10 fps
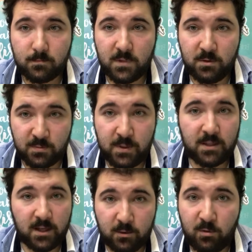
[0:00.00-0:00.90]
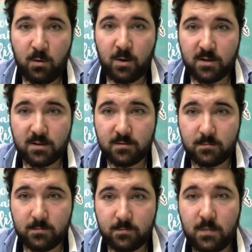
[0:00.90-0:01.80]
you speak like a robot.
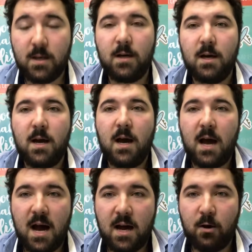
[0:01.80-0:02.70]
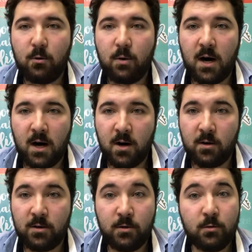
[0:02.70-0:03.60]
How
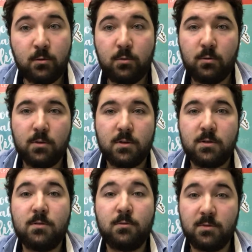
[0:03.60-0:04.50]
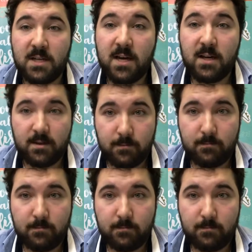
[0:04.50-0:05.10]
are you today?